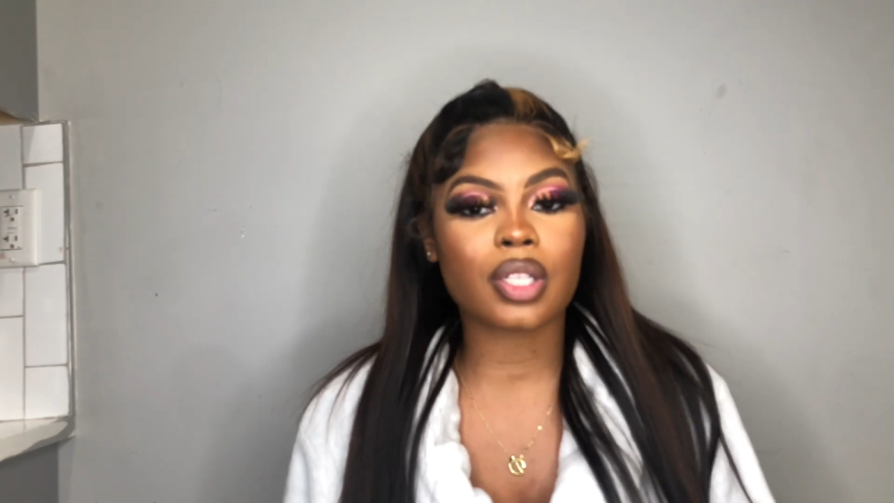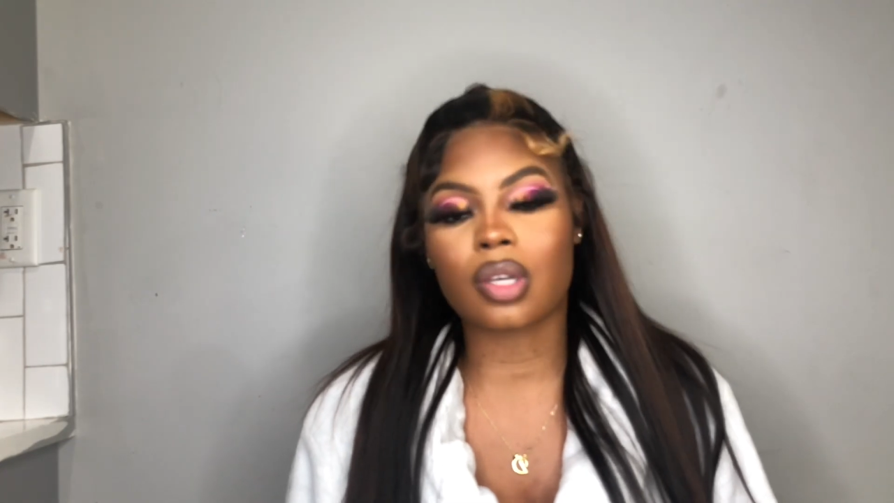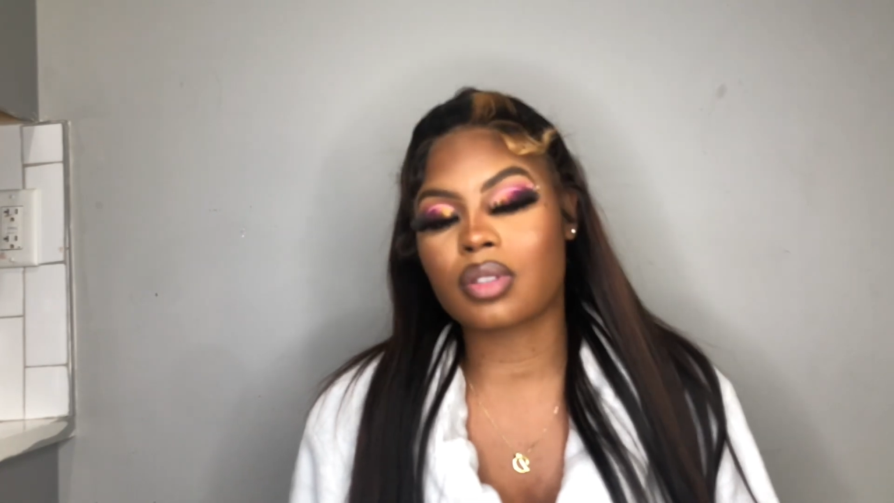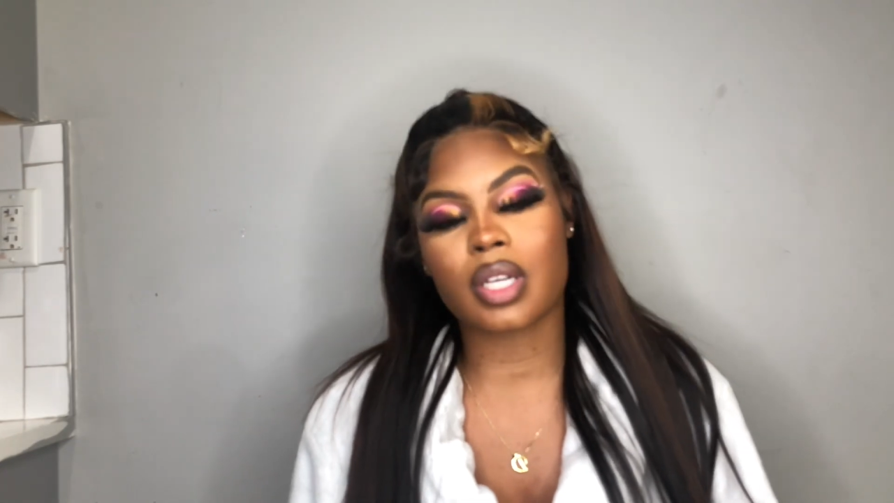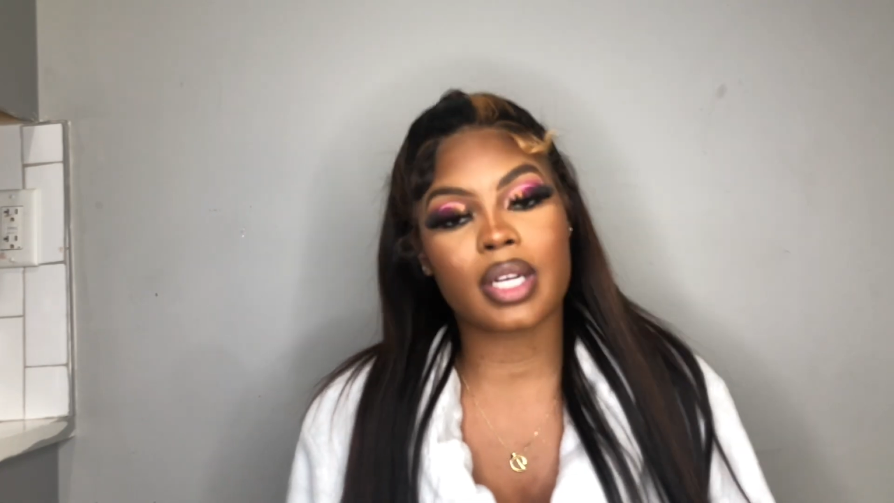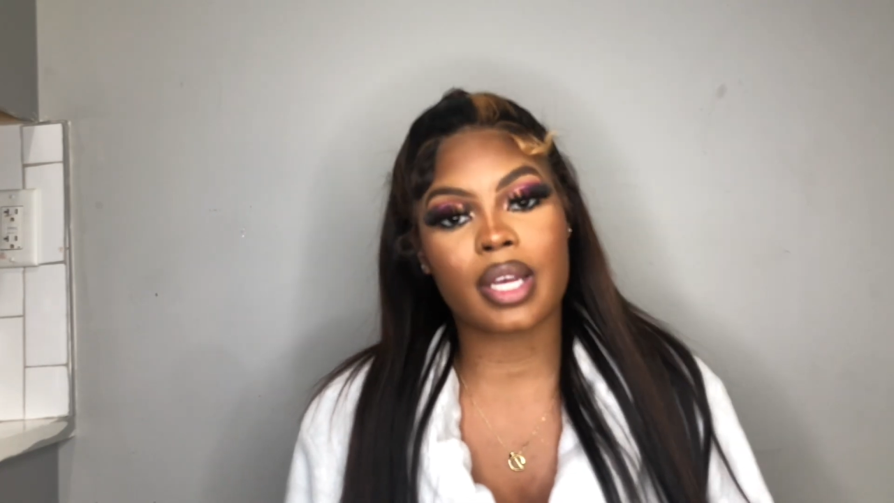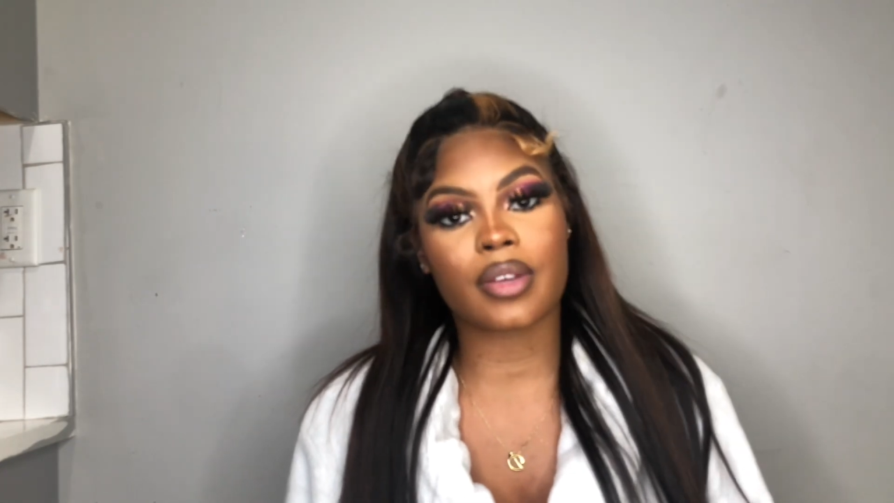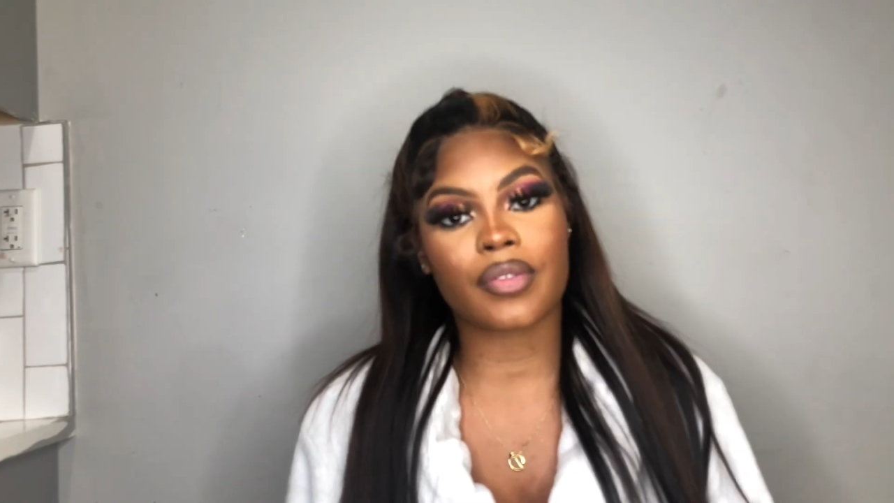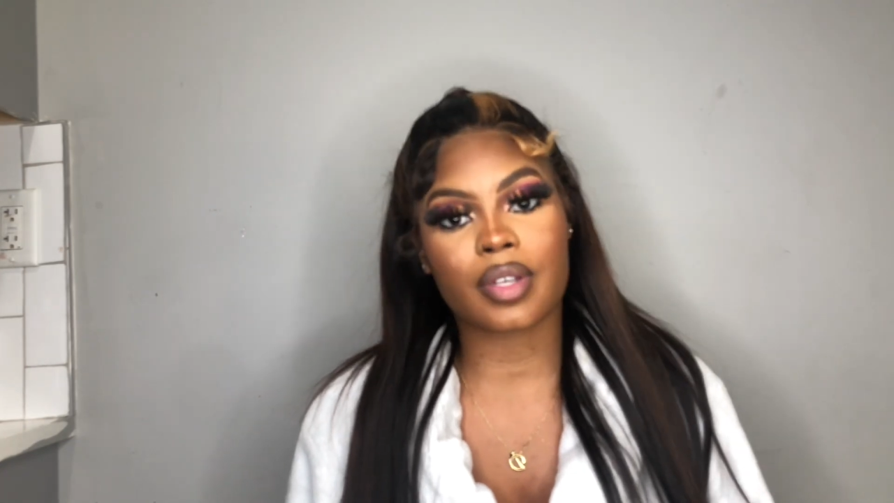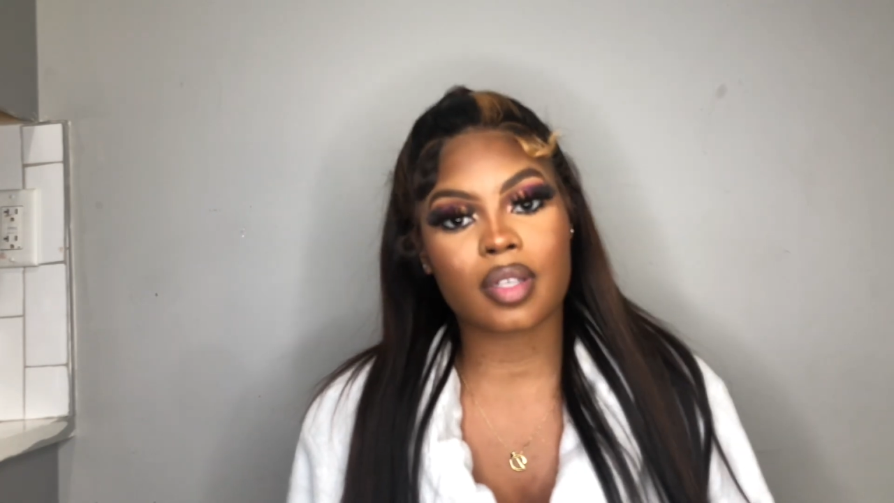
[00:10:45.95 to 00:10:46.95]
don't turn down
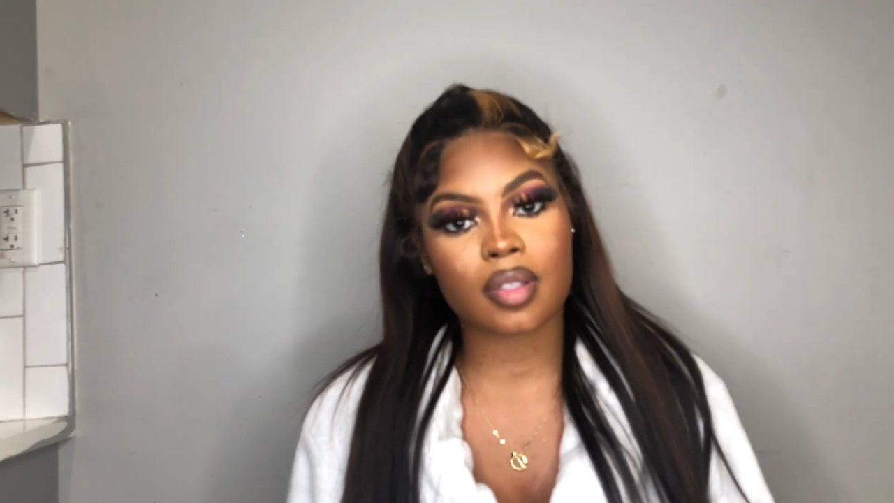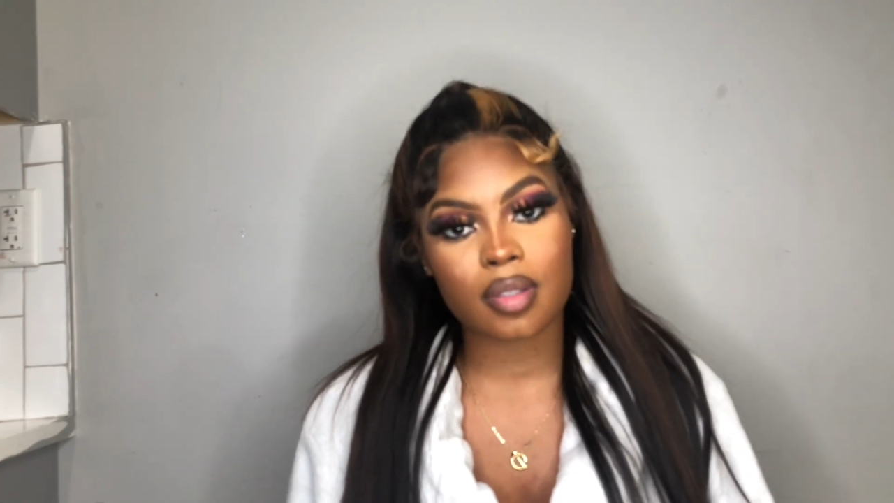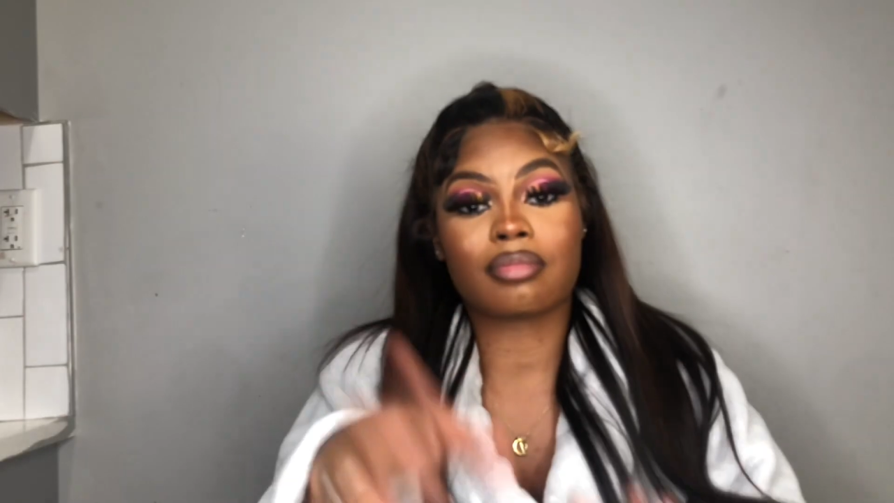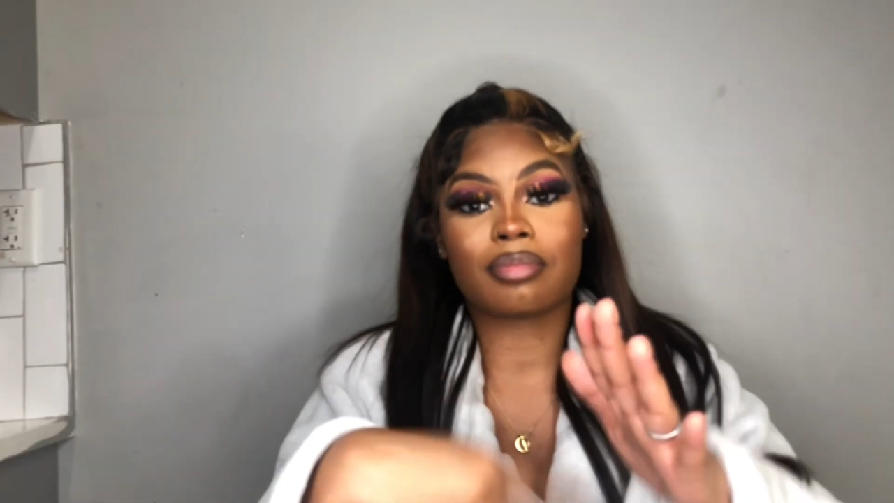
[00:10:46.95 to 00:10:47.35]
your friends.